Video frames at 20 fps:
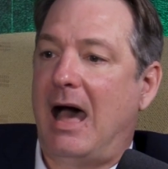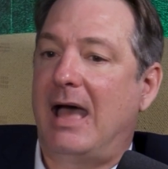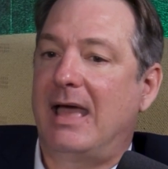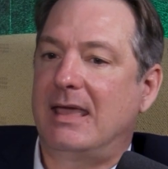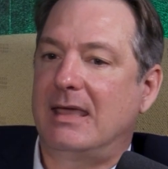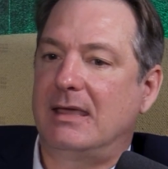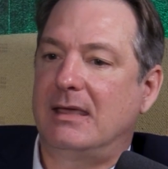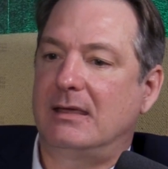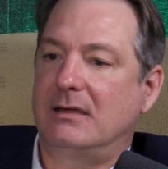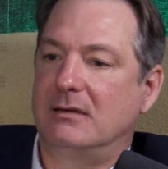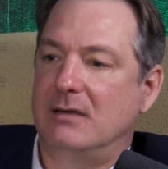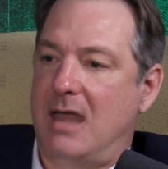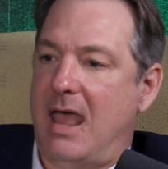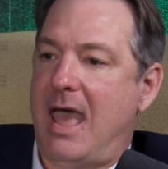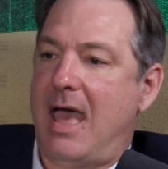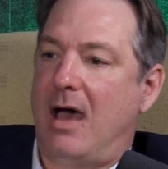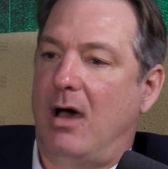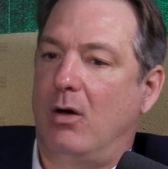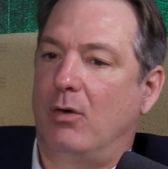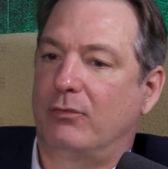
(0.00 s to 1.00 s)

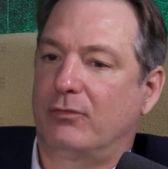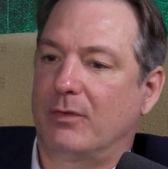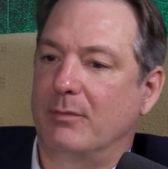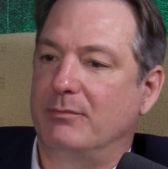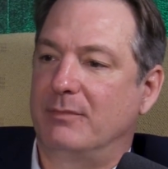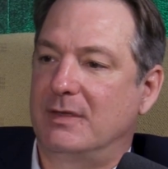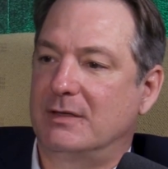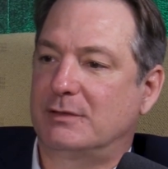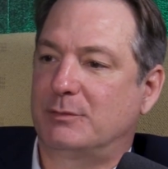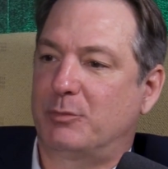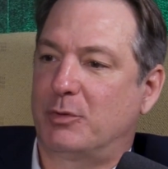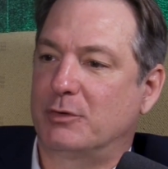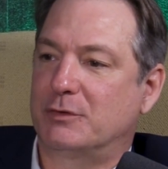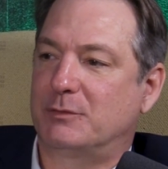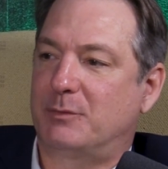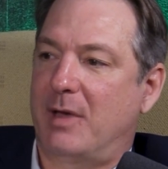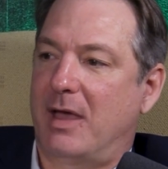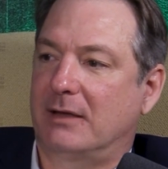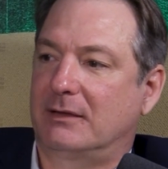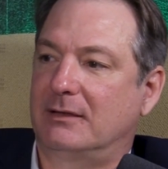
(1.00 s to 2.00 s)
I now, from
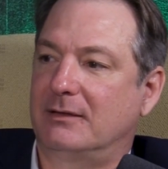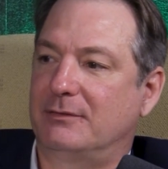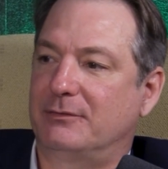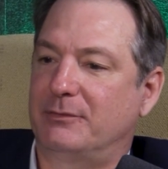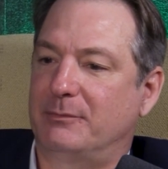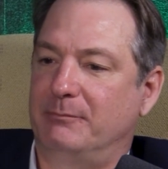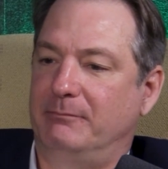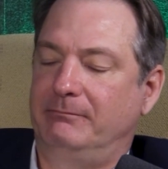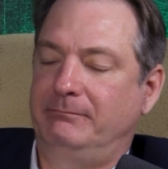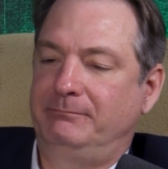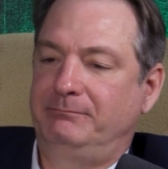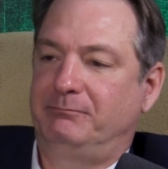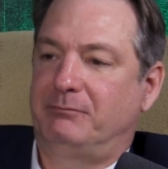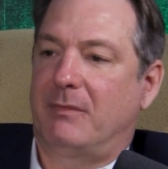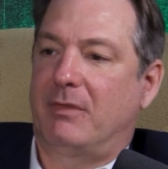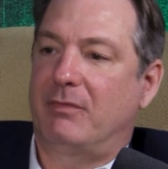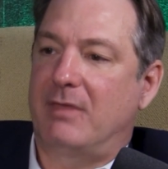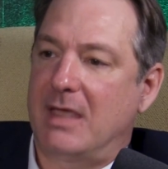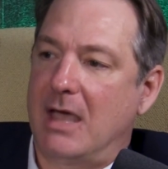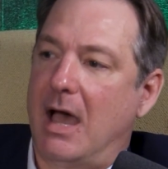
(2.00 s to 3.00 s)
this perspective,
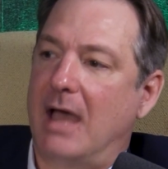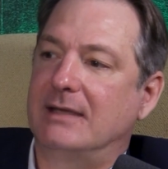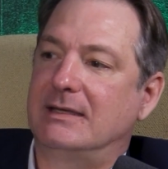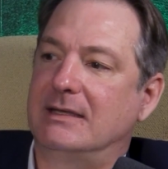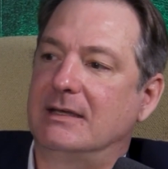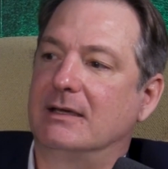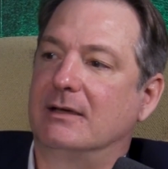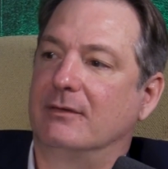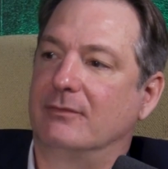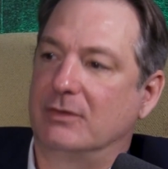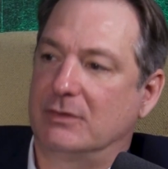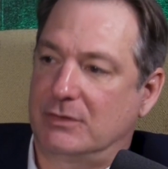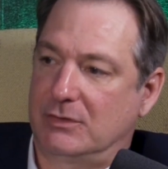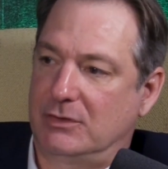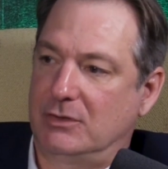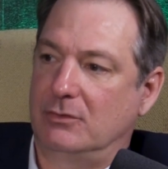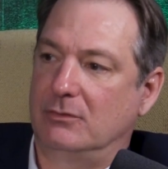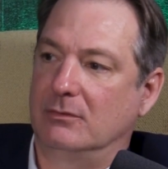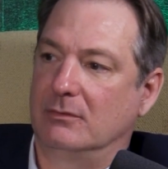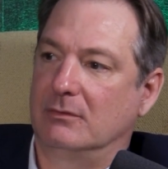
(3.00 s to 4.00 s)
the idea
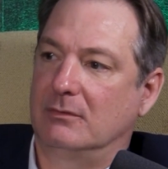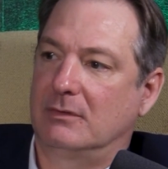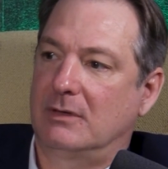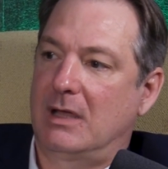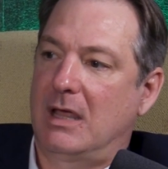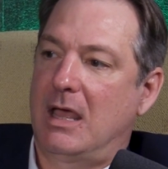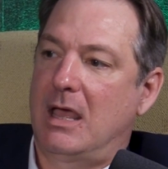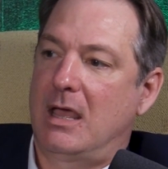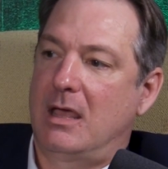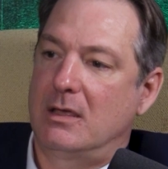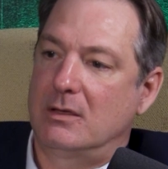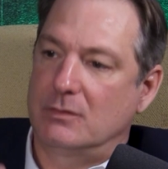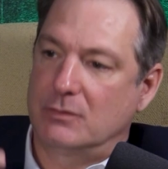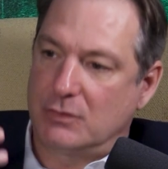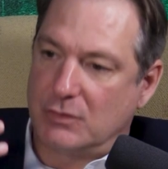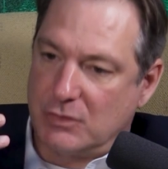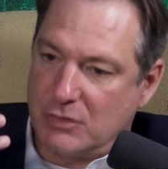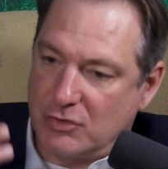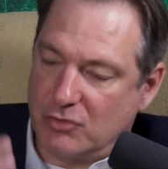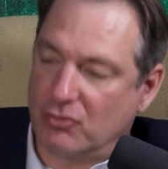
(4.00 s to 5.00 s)
of a student
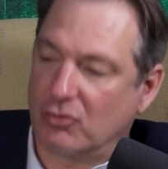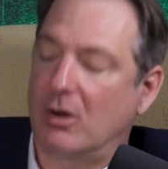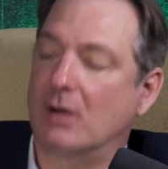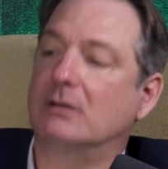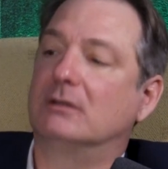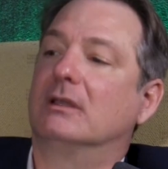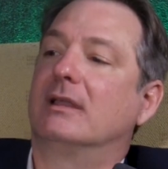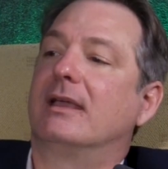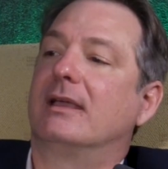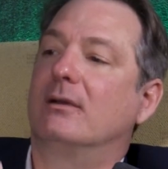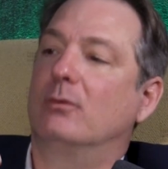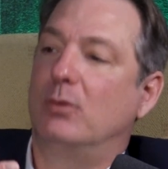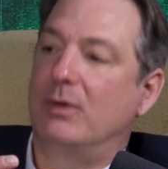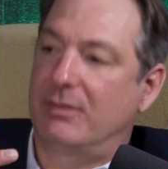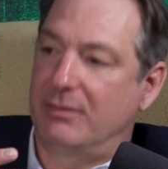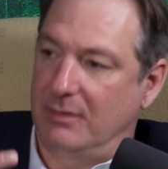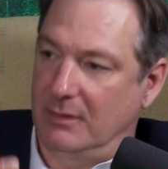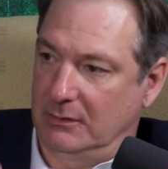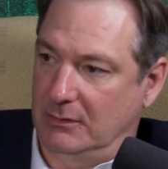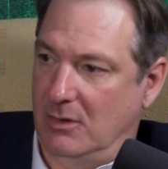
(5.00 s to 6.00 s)

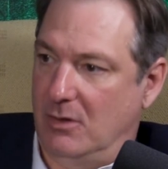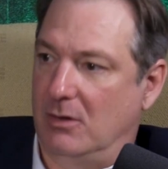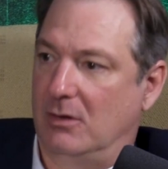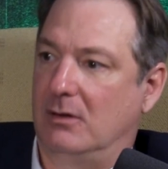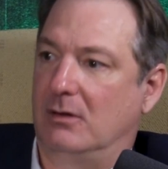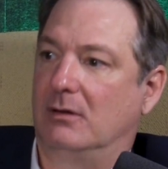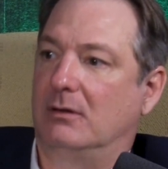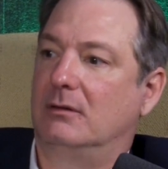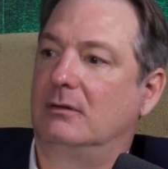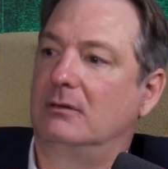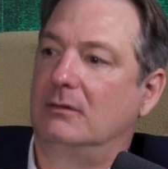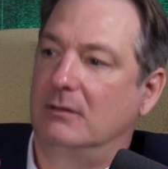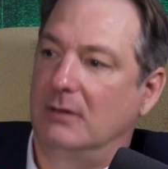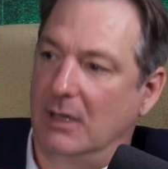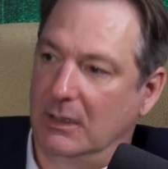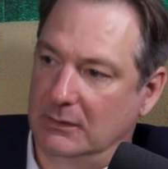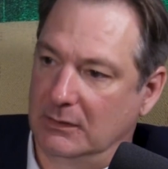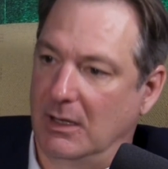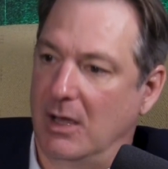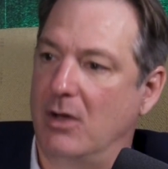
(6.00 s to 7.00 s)
struggling with the
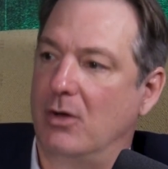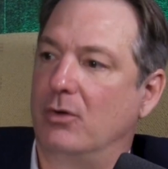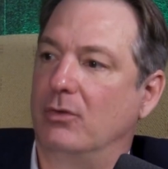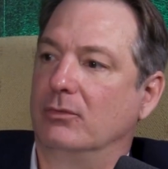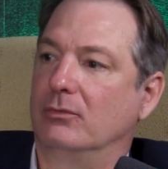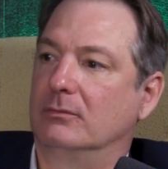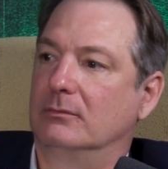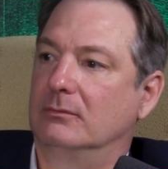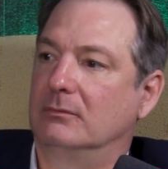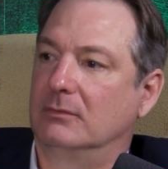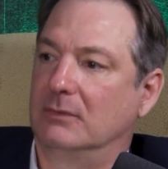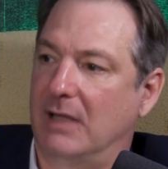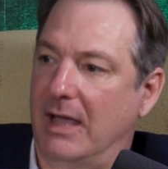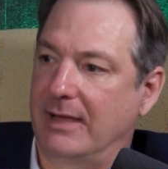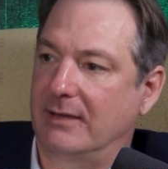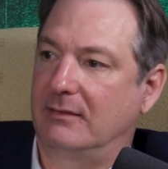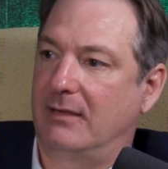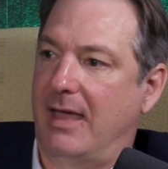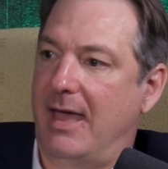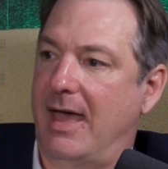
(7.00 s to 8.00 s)
law alone
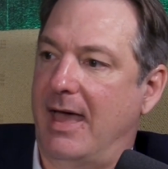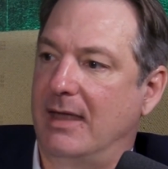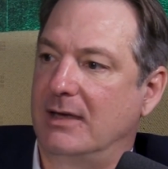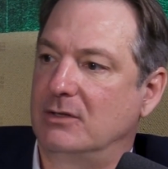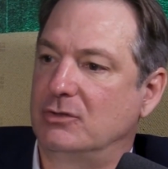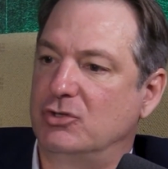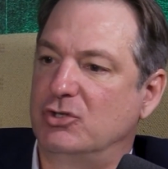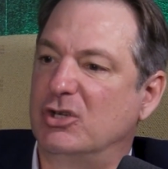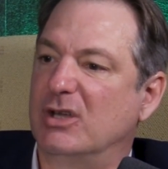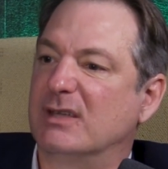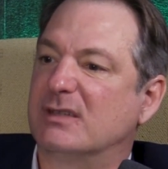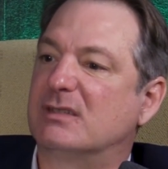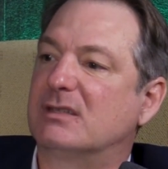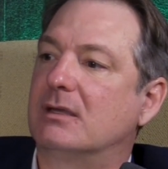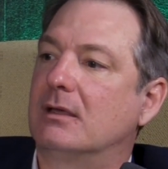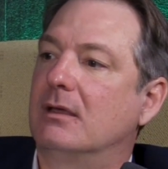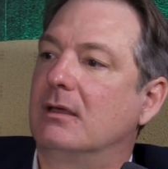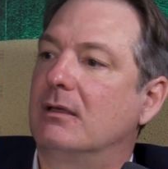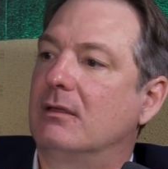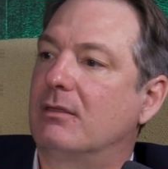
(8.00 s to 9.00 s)
like that
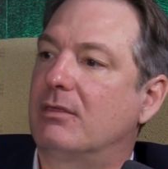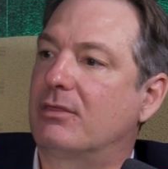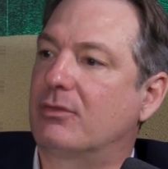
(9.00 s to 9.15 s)
just